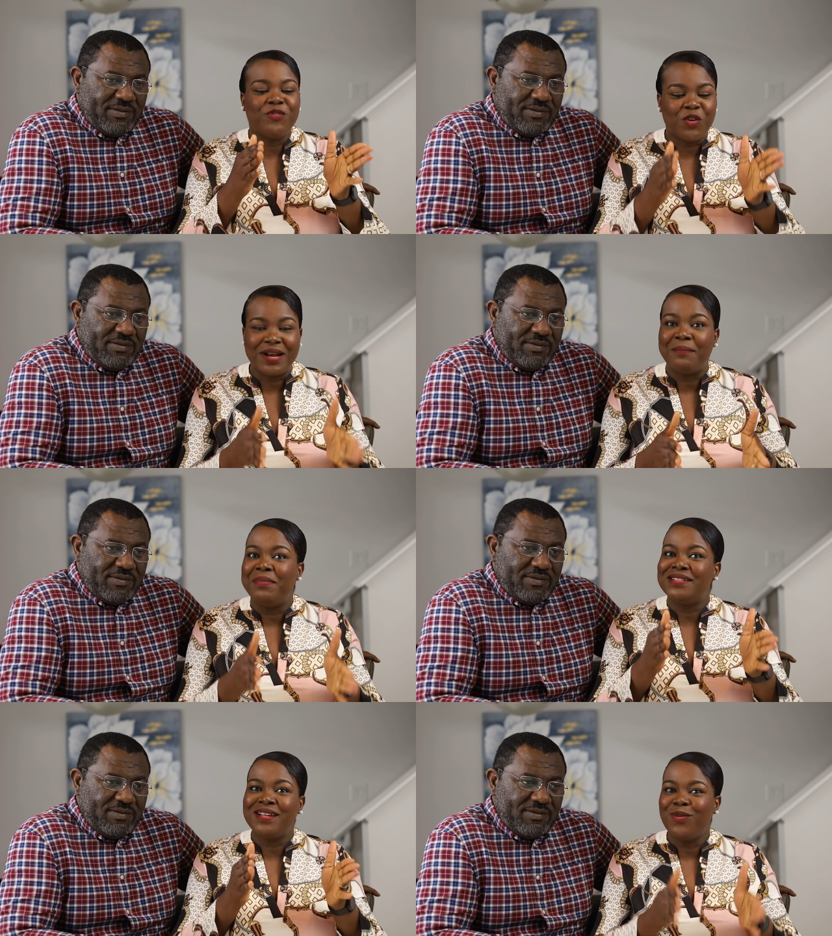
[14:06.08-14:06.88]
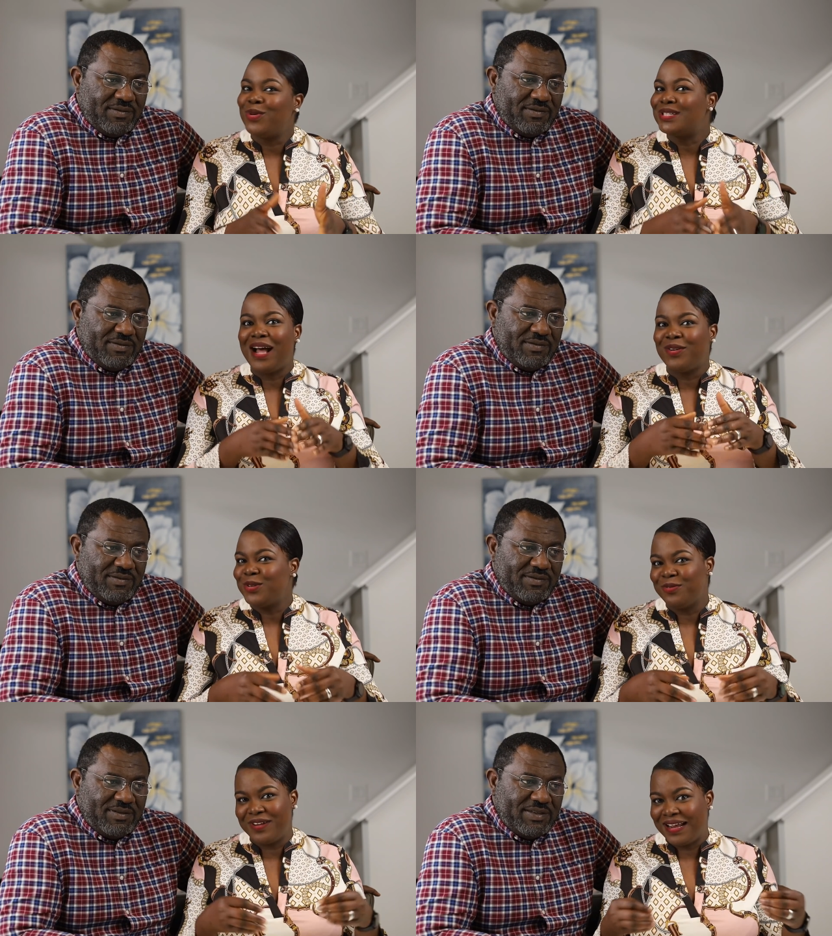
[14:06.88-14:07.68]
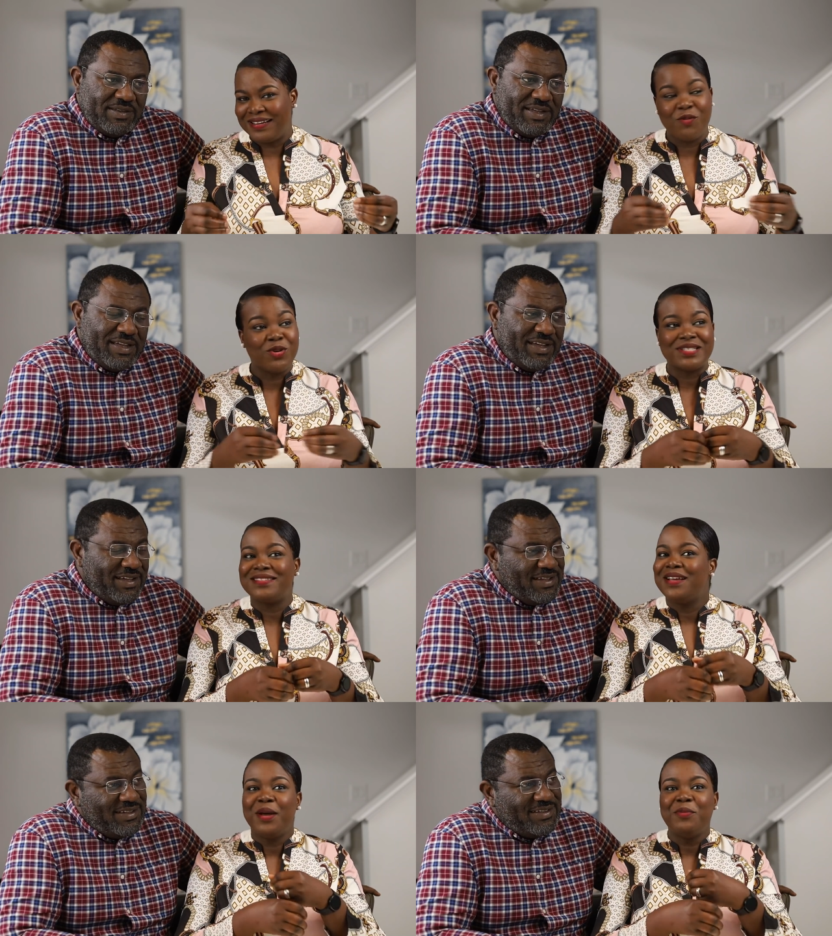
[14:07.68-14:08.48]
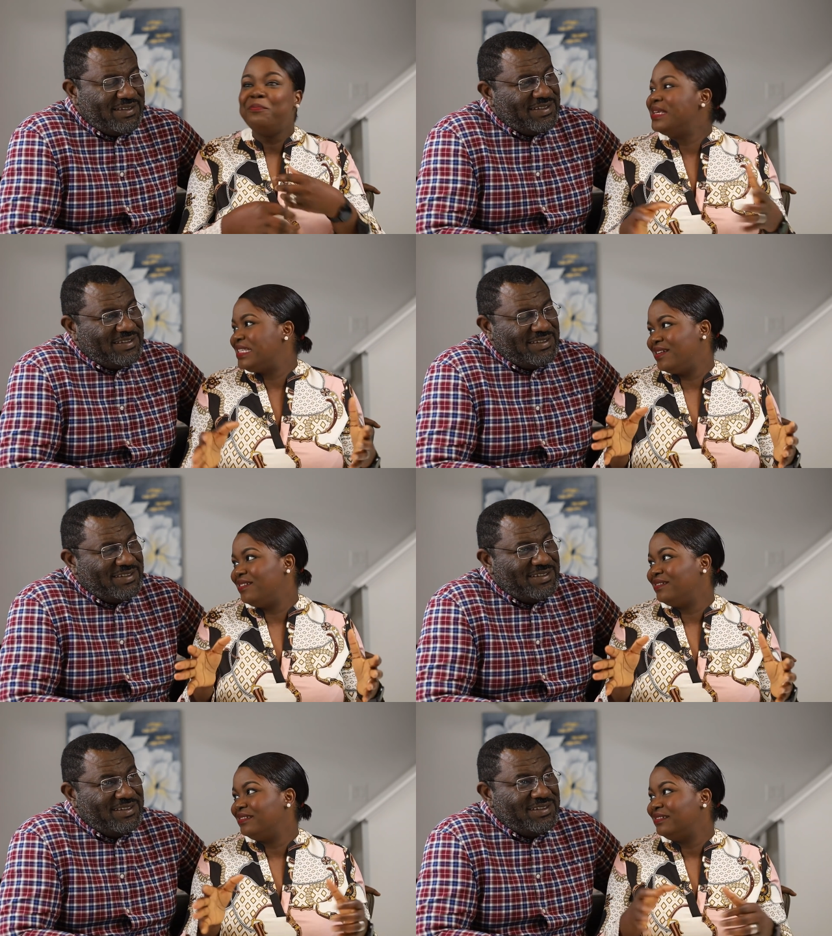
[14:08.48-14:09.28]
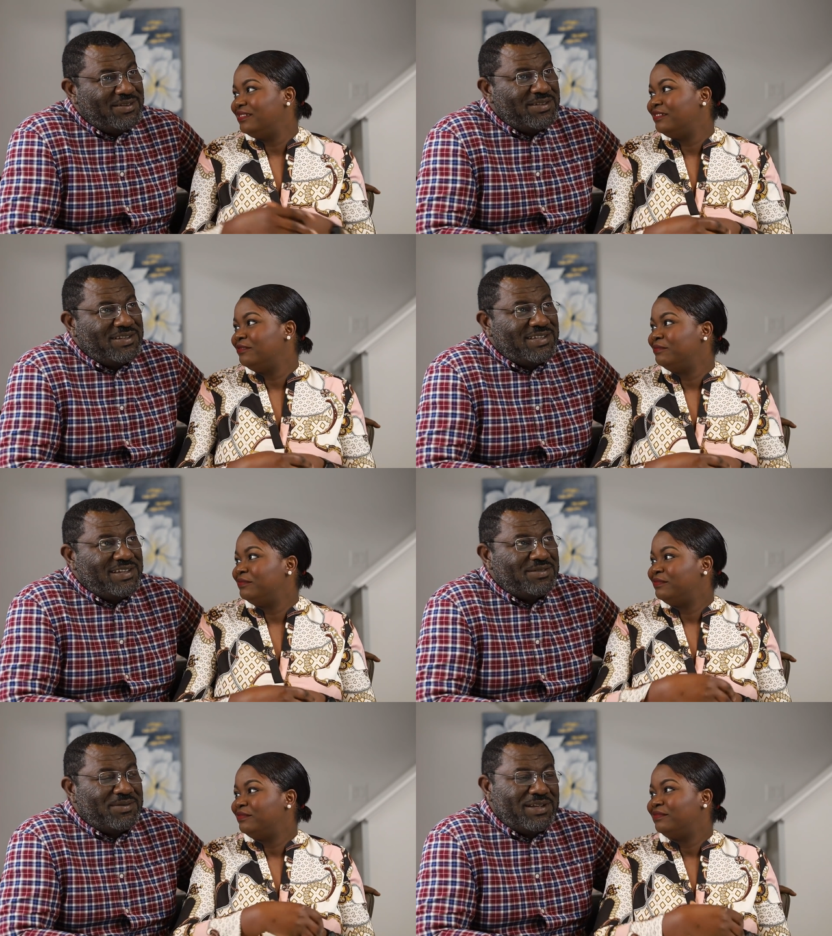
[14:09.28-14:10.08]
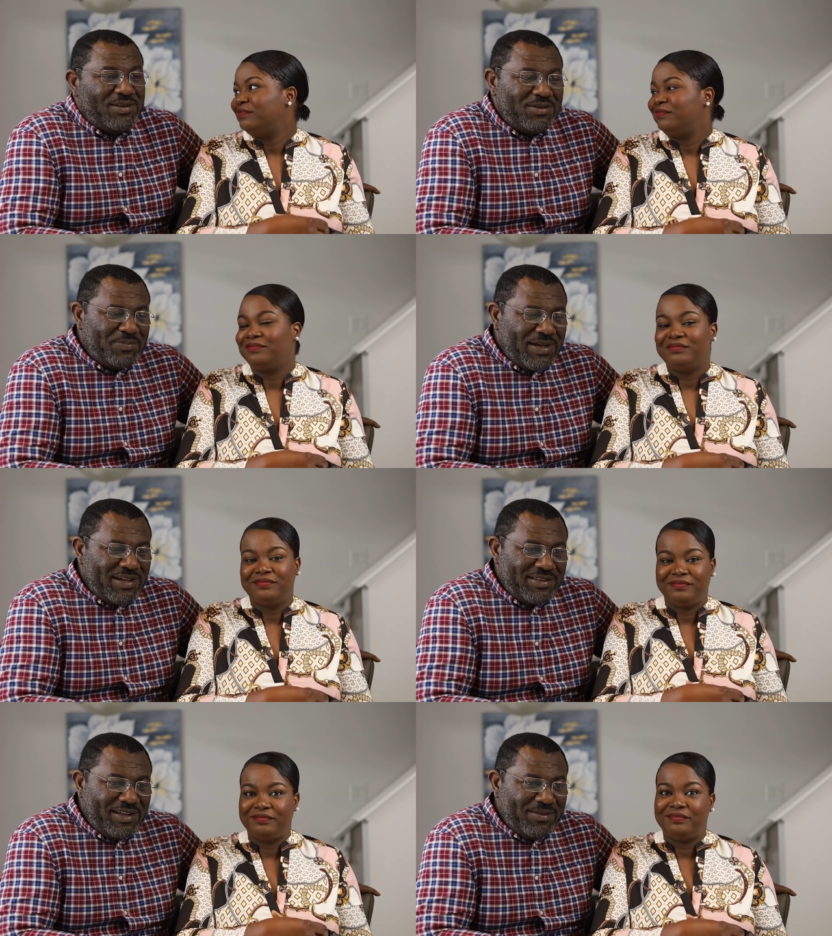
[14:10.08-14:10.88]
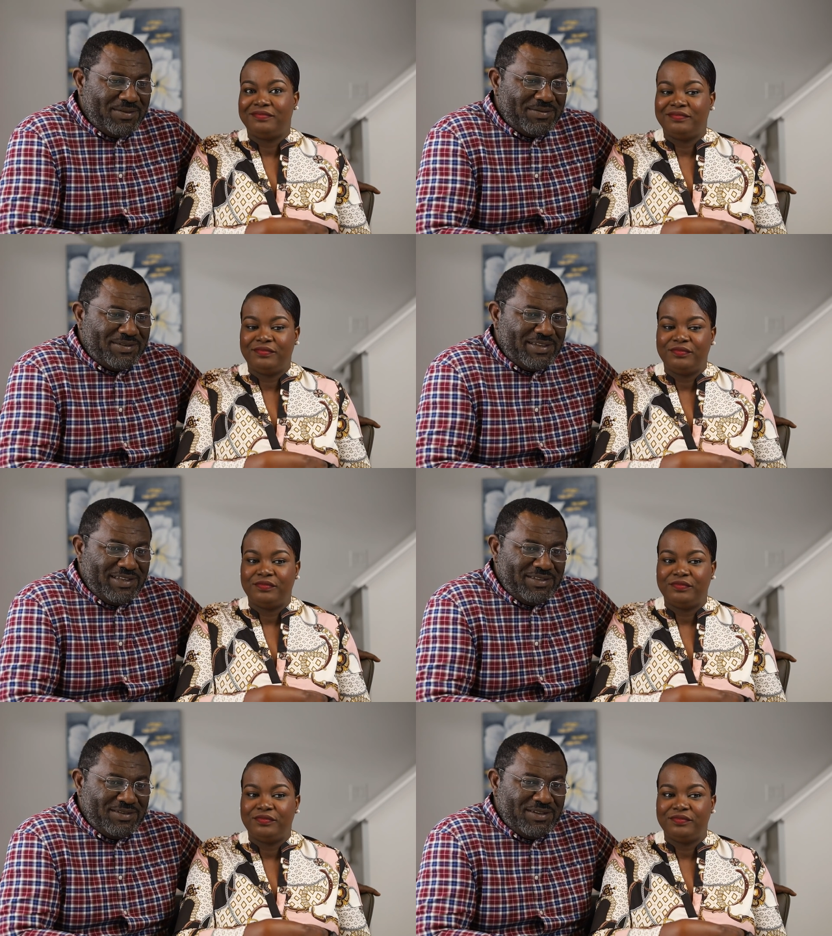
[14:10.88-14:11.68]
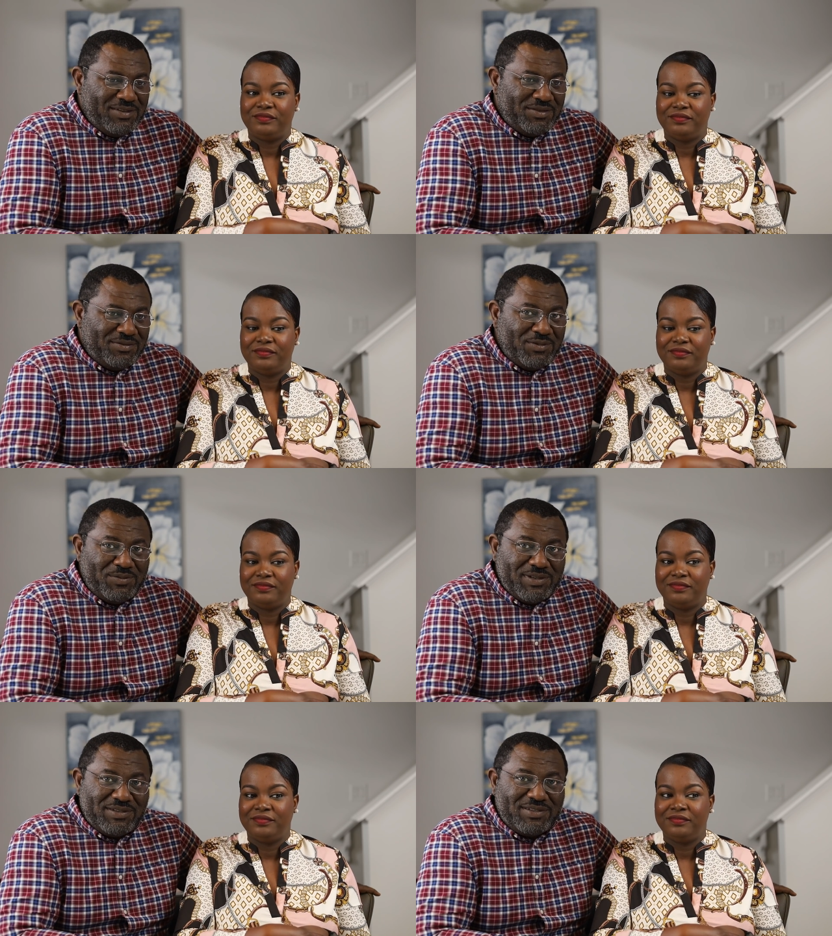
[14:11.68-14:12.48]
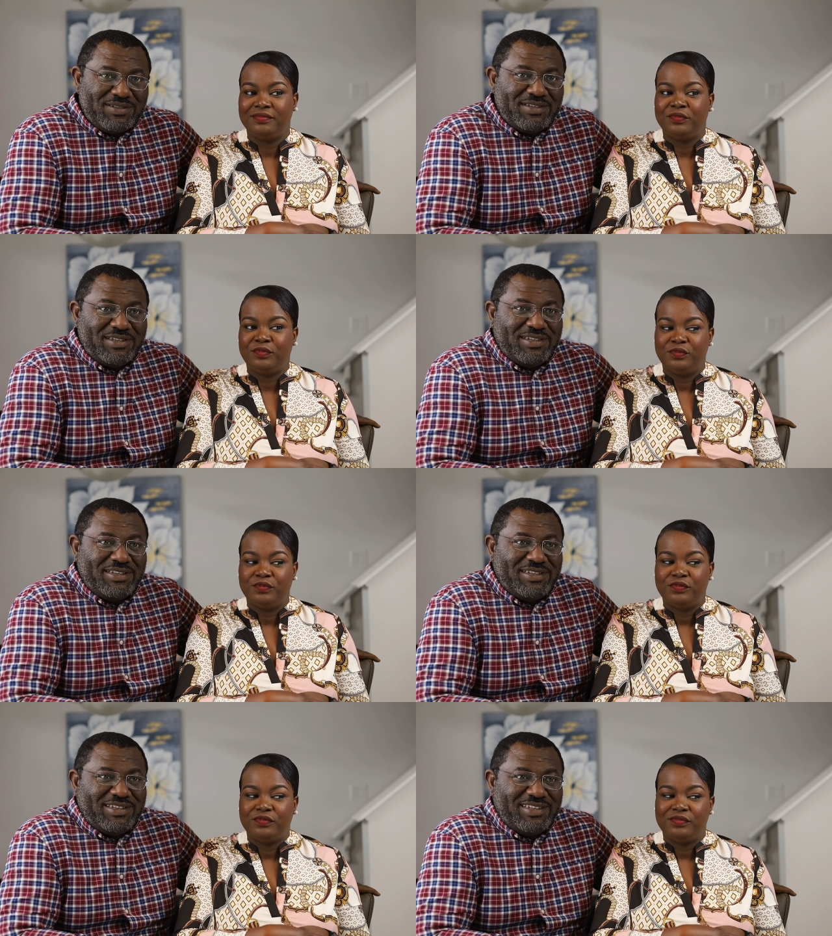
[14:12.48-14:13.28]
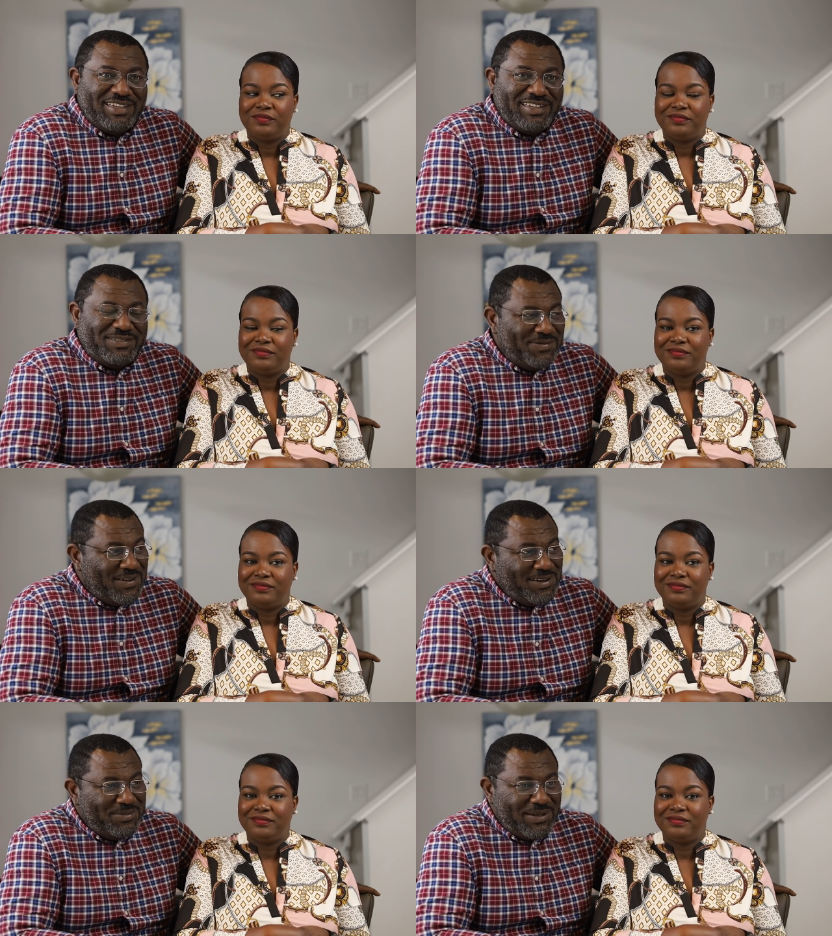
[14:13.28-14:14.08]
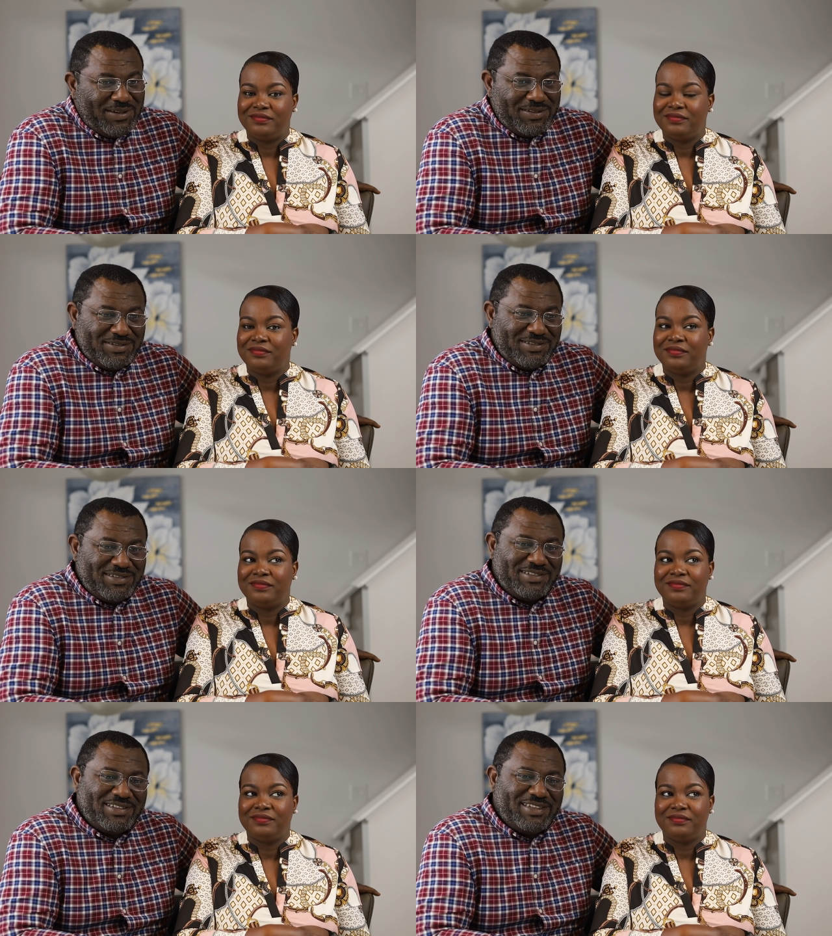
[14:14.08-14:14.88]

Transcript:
Speaker 1: fundamental was out of line. It was missing.
Speaker 2: You know, the thing is, when I look back now in, in those moments, it's funny because